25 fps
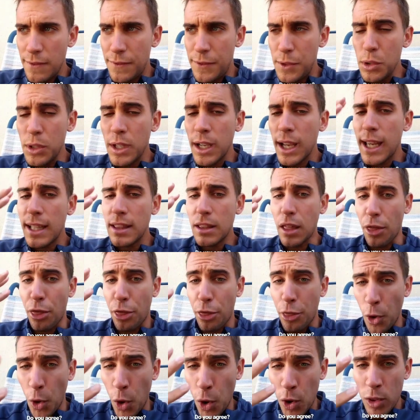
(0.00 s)
if you can get
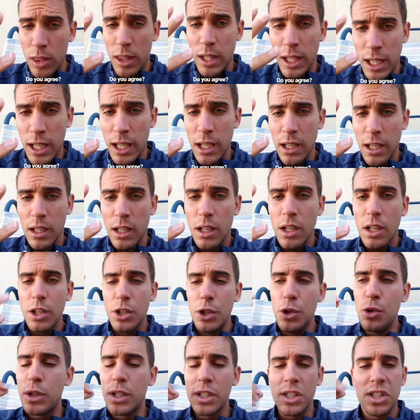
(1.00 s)
the third thing,
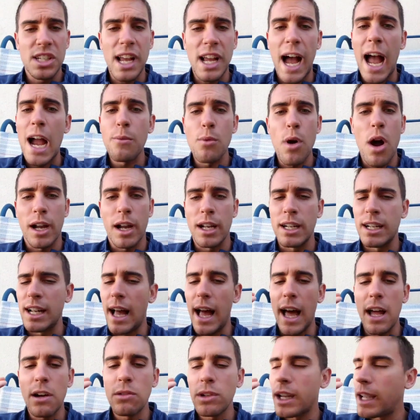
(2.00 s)
you can
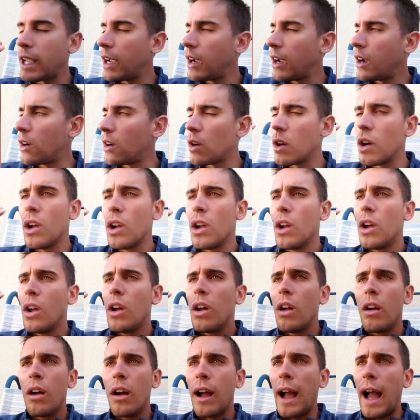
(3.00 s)
skyrocket. And I don't care
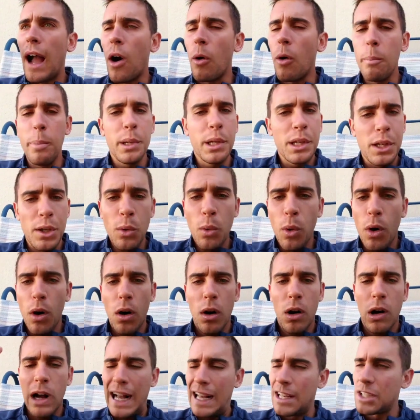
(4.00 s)
how big
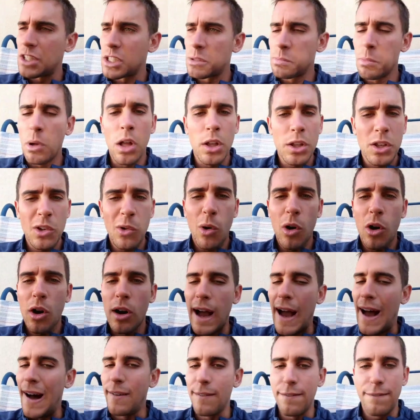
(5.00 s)
you are, how small you
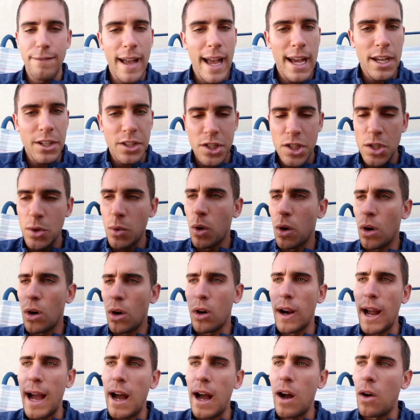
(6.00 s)
are, how fast you
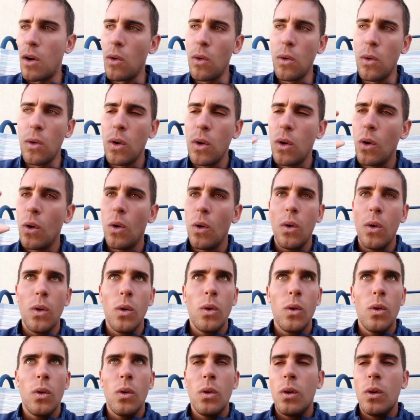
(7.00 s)
are, how
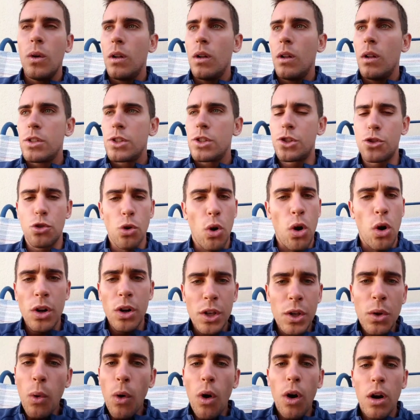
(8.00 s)

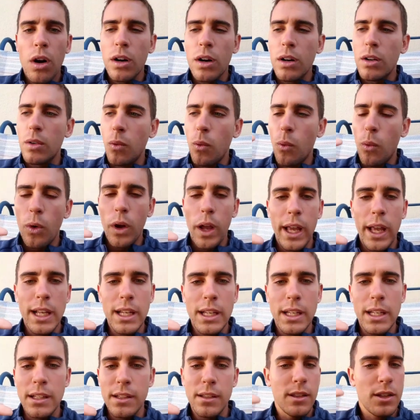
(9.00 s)
strong you are.
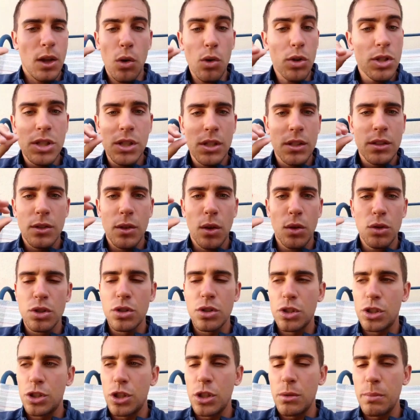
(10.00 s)
Those
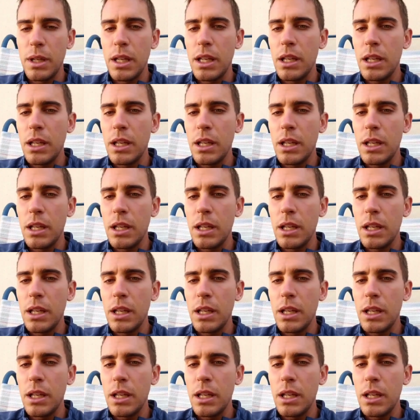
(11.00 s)
should